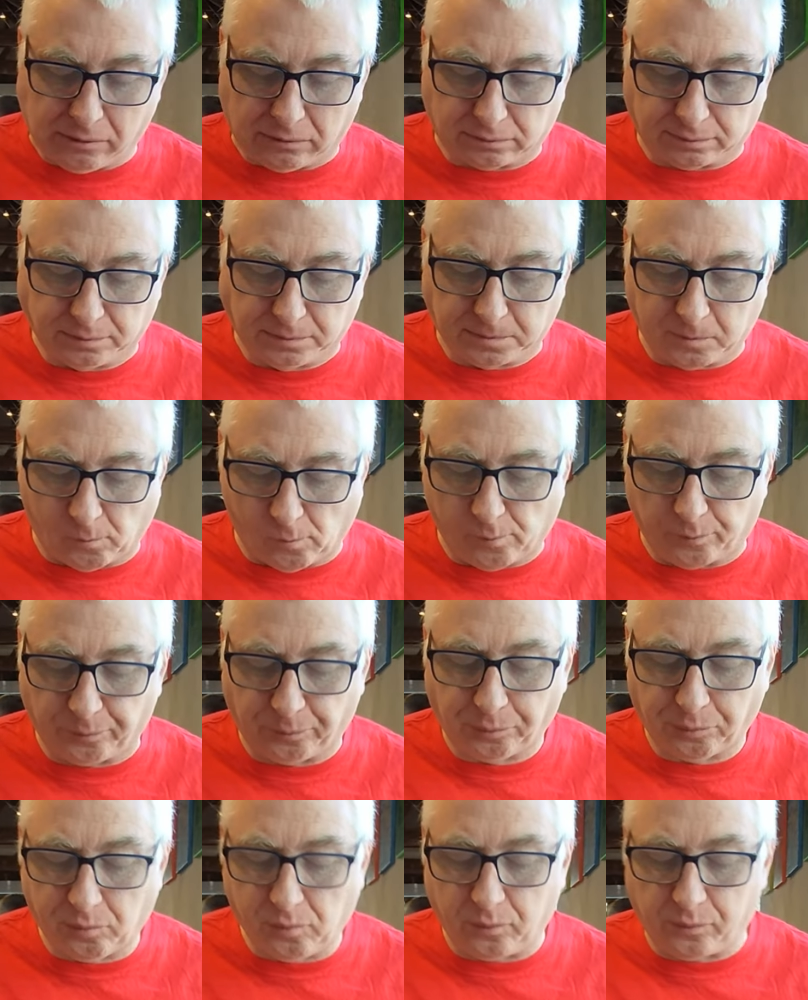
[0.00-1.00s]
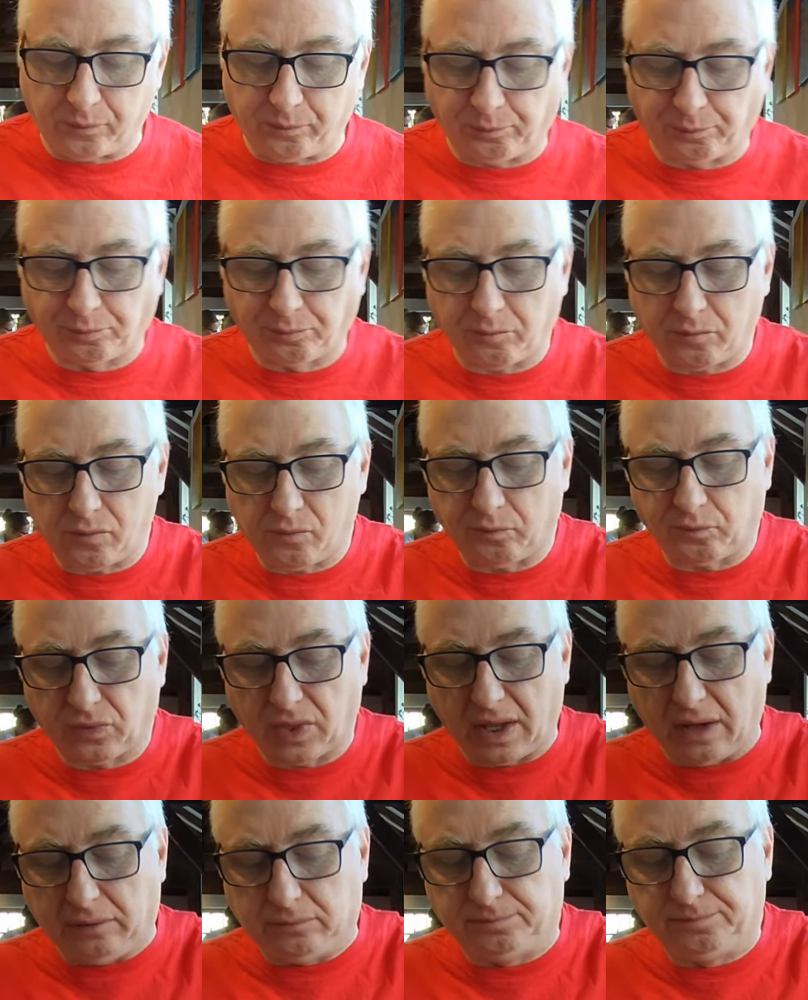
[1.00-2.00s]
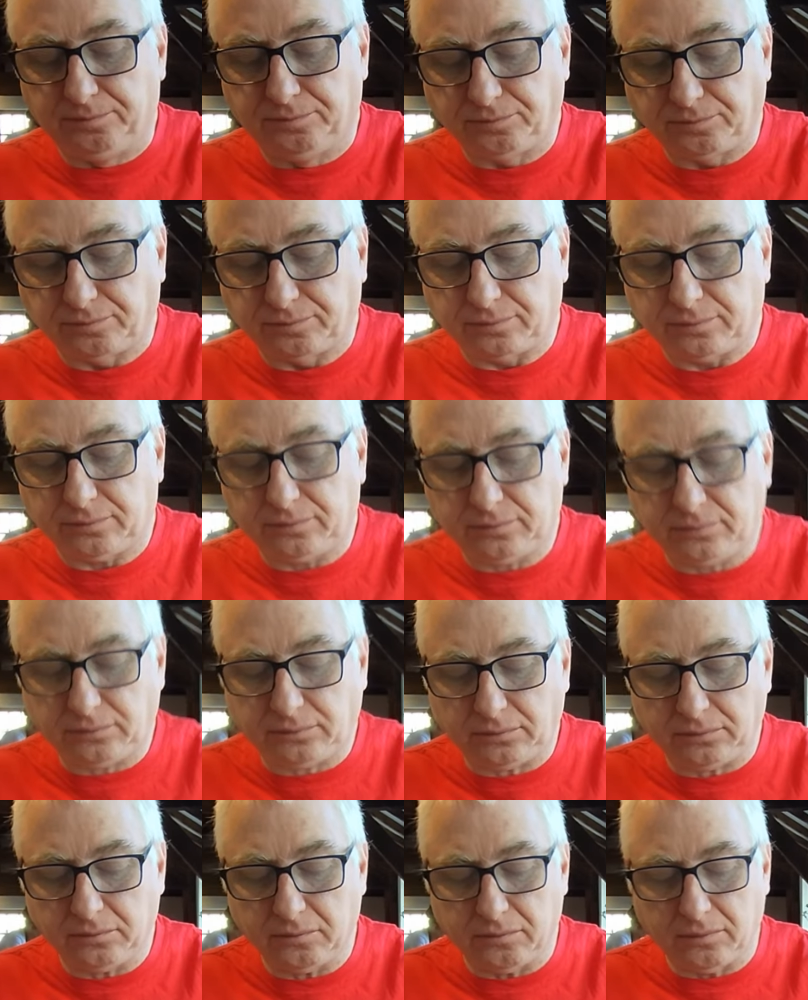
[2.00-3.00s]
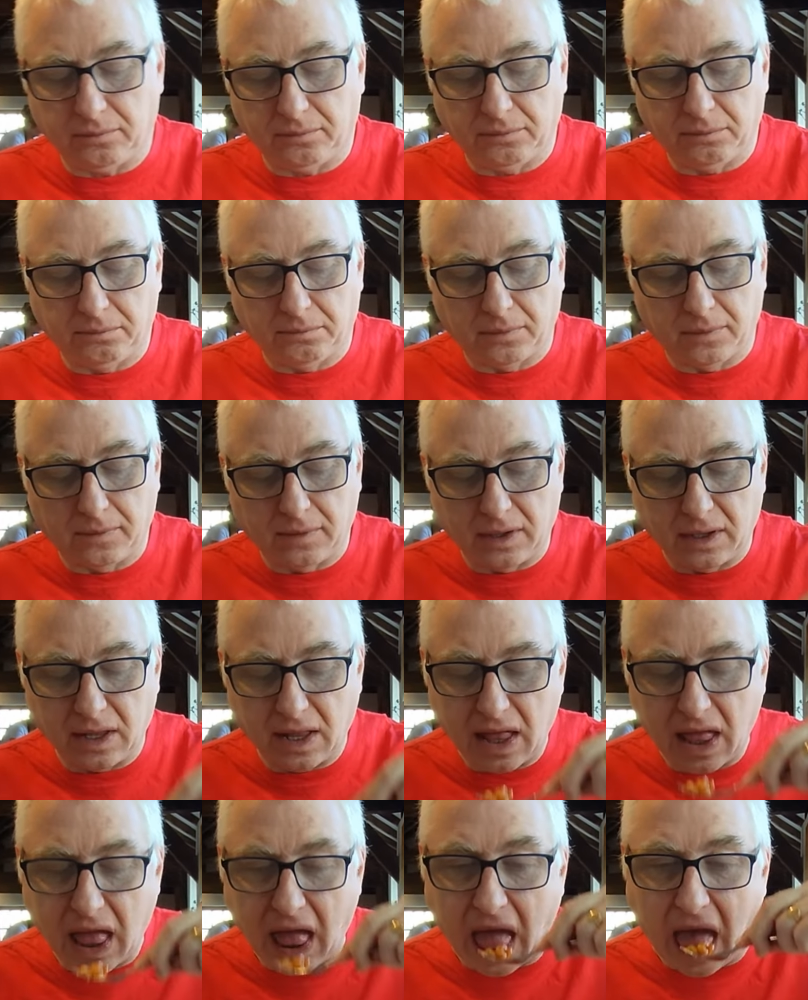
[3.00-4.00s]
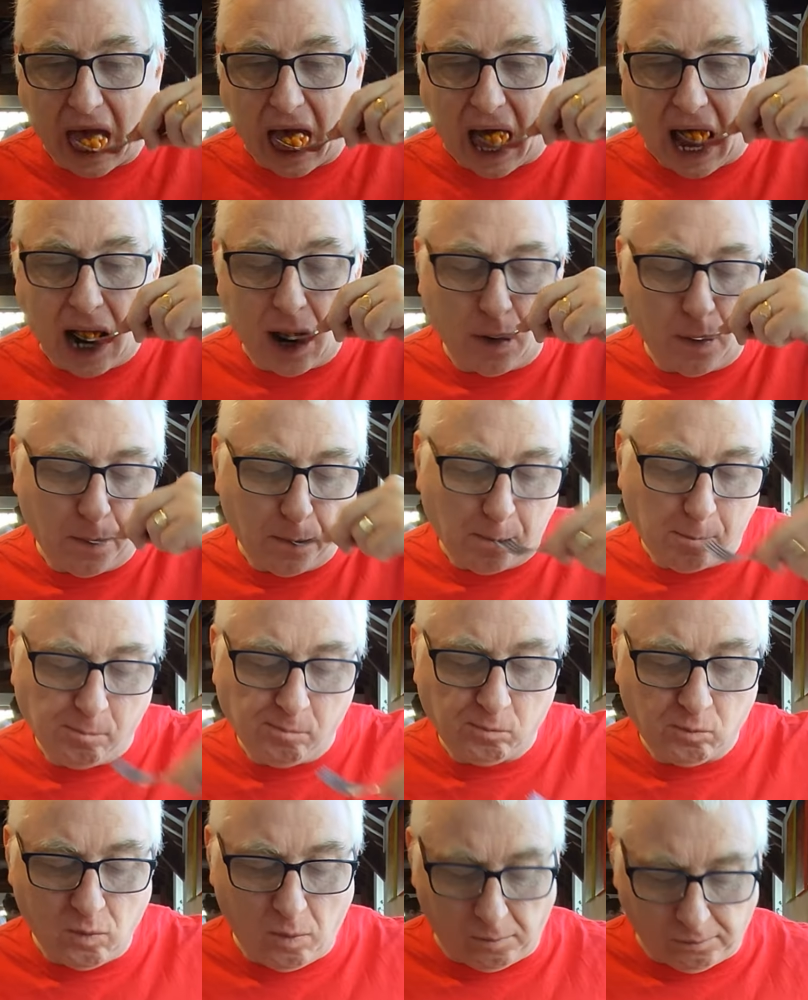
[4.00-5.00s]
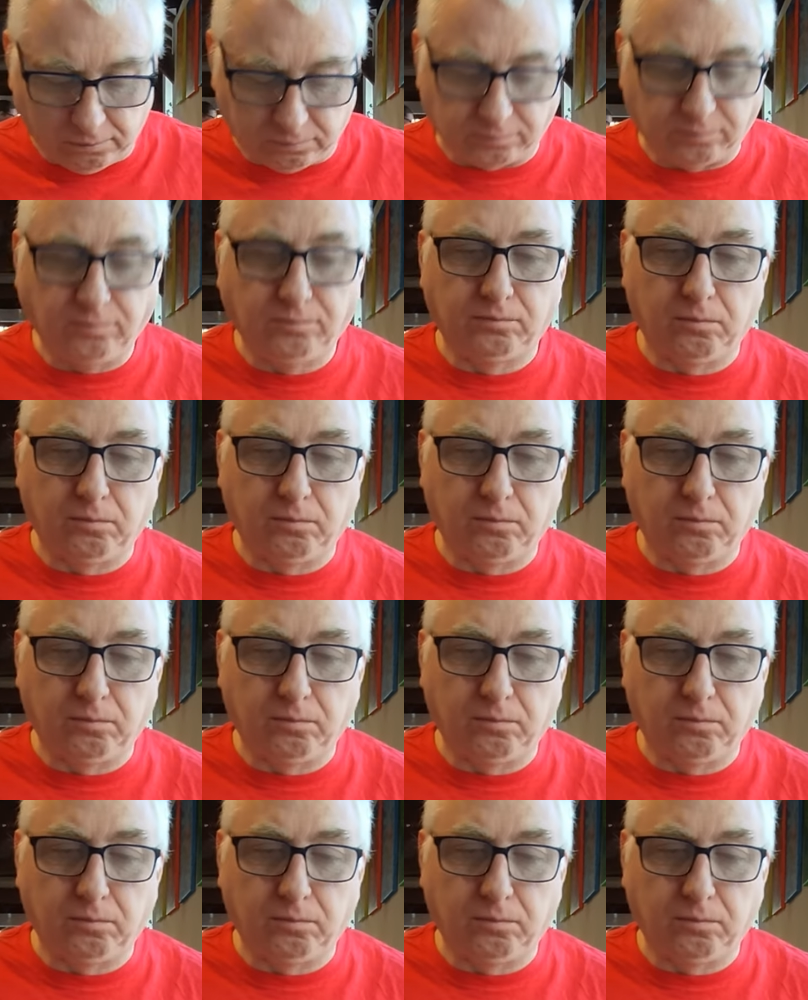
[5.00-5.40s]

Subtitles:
a runny sauce too much, so the contamination was limited.